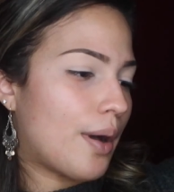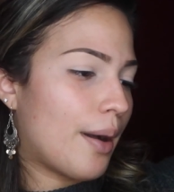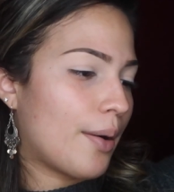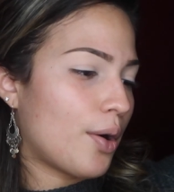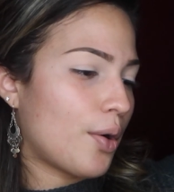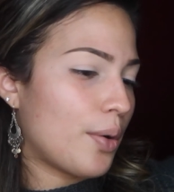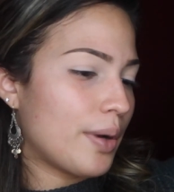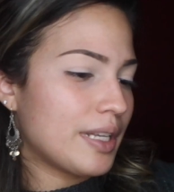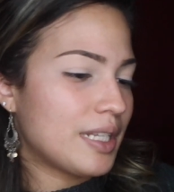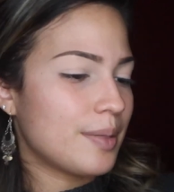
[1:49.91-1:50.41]

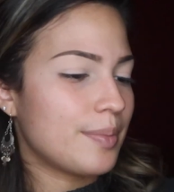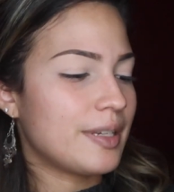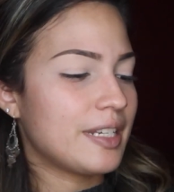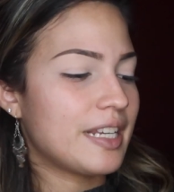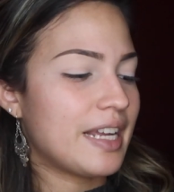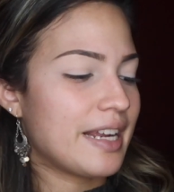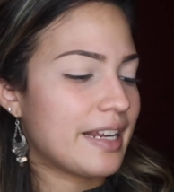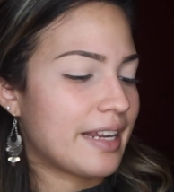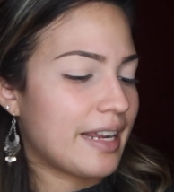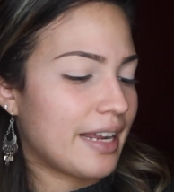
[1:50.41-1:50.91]
I'm going to be
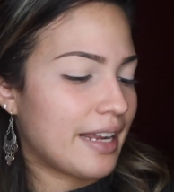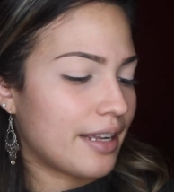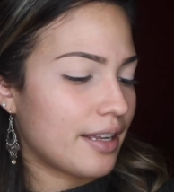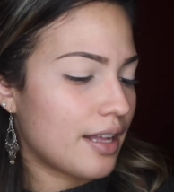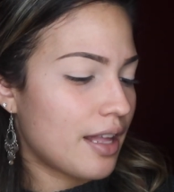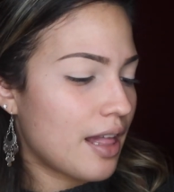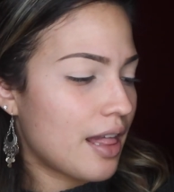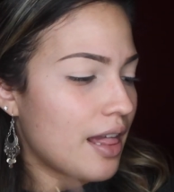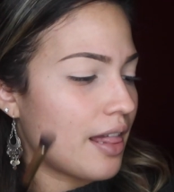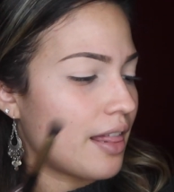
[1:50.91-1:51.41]
taking
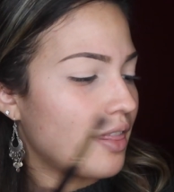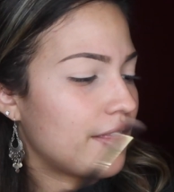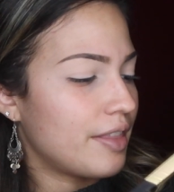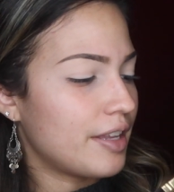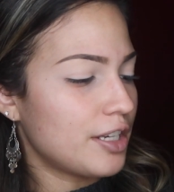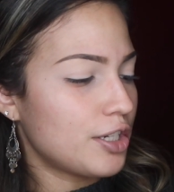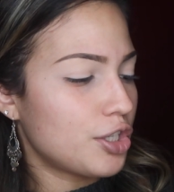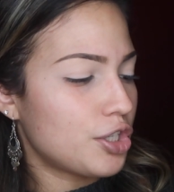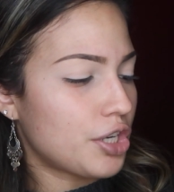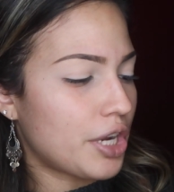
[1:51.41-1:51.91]

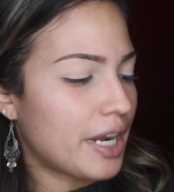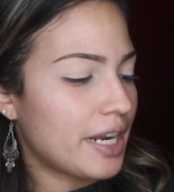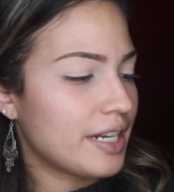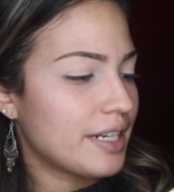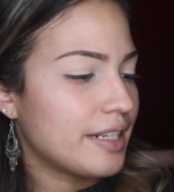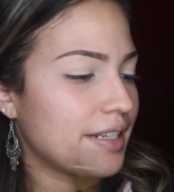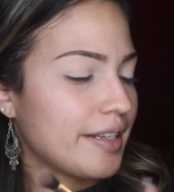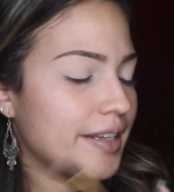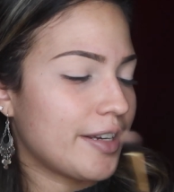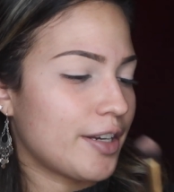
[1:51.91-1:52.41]
this shade
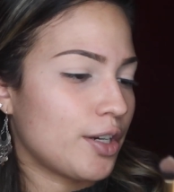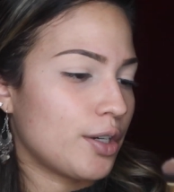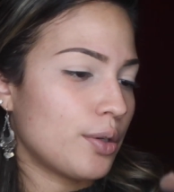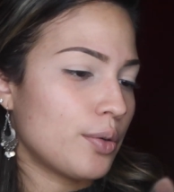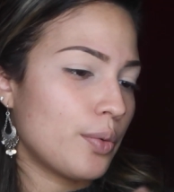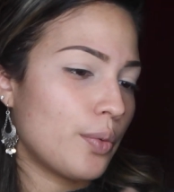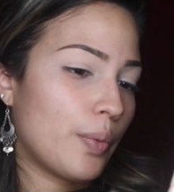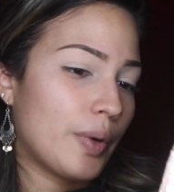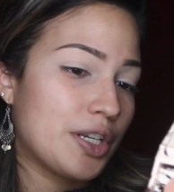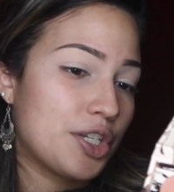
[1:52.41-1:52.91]

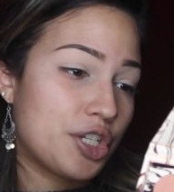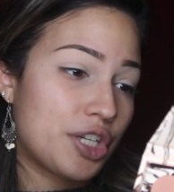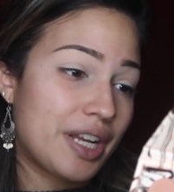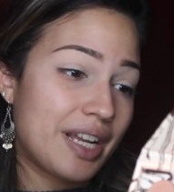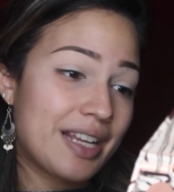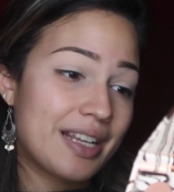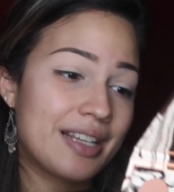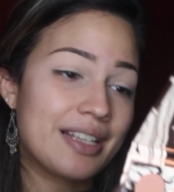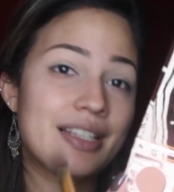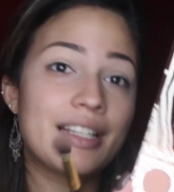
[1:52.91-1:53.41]
here, which
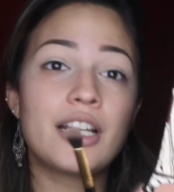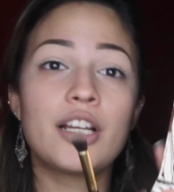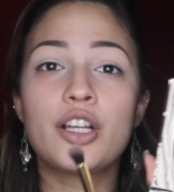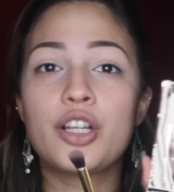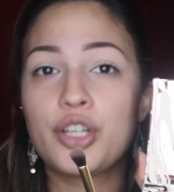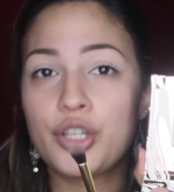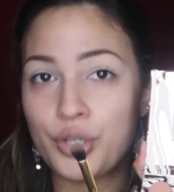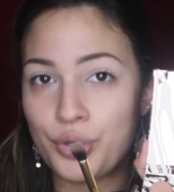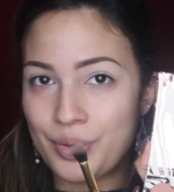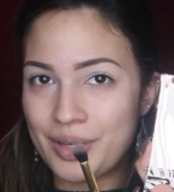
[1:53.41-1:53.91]
is
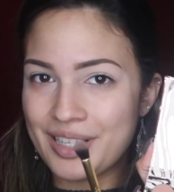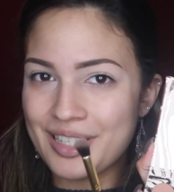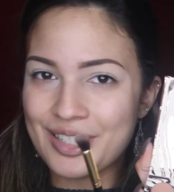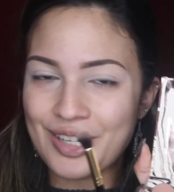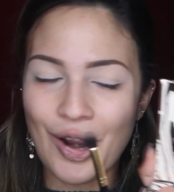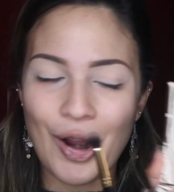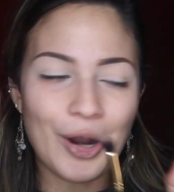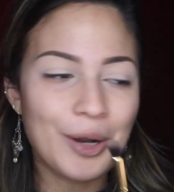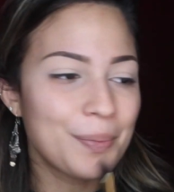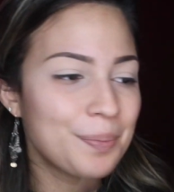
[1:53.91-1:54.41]
Shooting
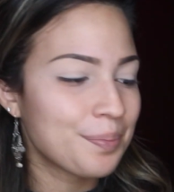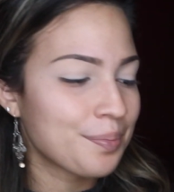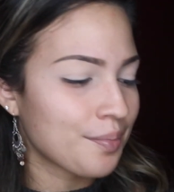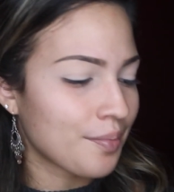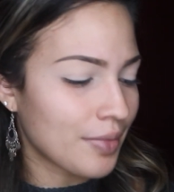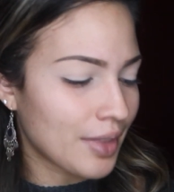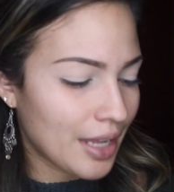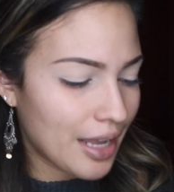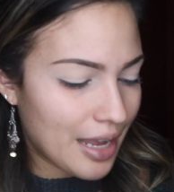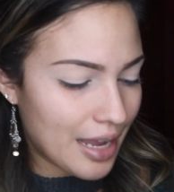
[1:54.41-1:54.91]
Star,
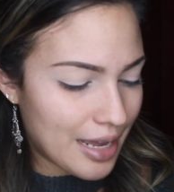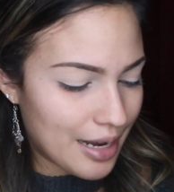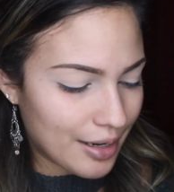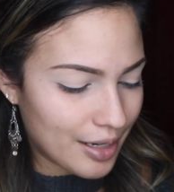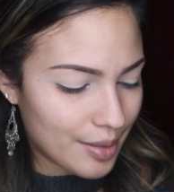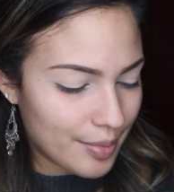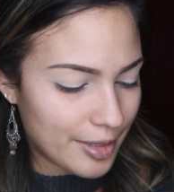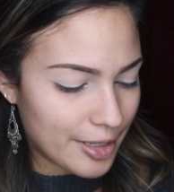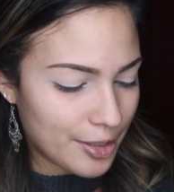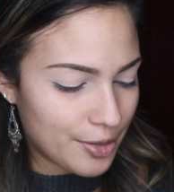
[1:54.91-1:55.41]
and I'm
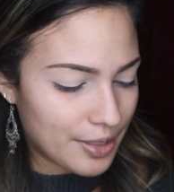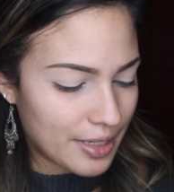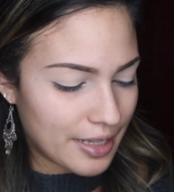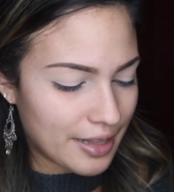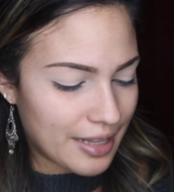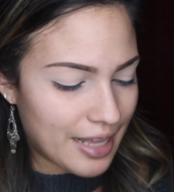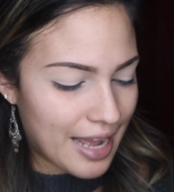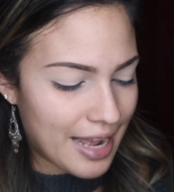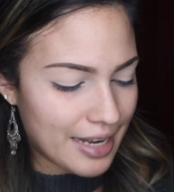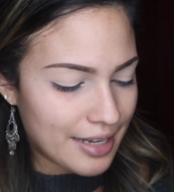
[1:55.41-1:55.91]
going to be
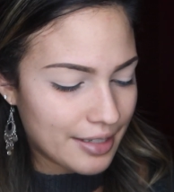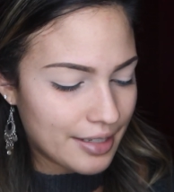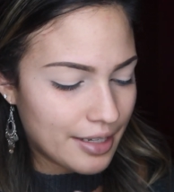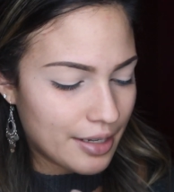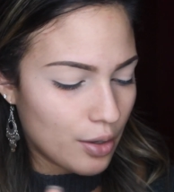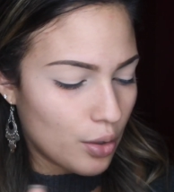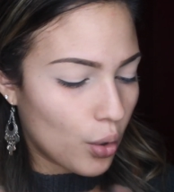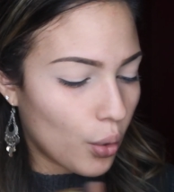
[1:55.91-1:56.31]
using that.